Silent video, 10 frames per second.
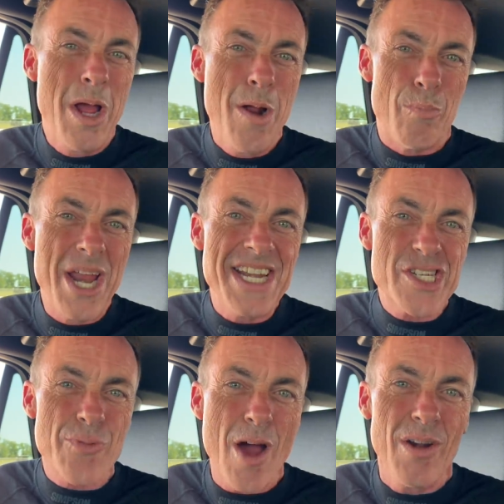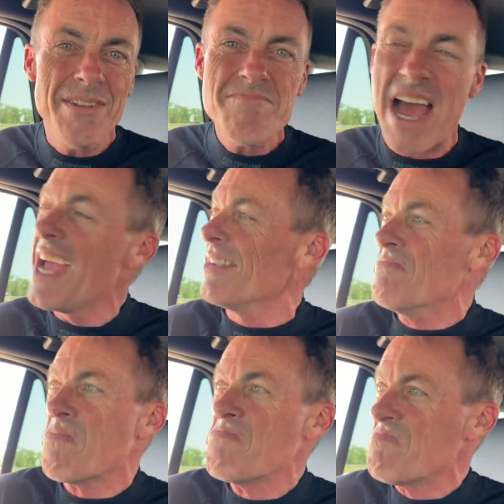Brittany's rolling. Hey,
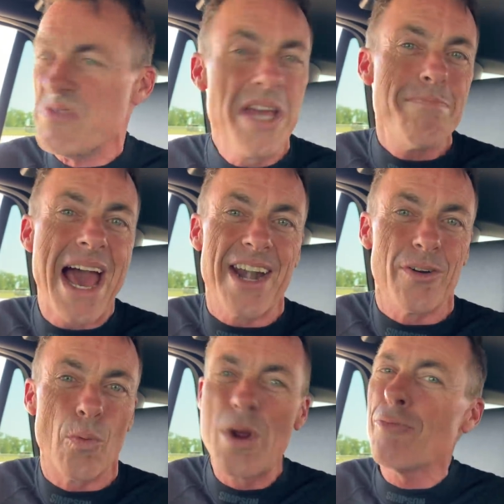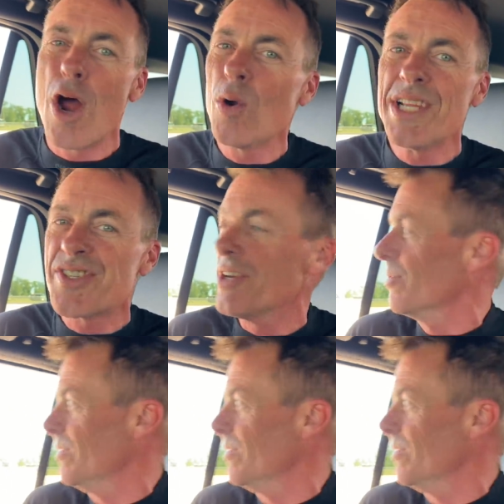doesn't matter. We rolling too.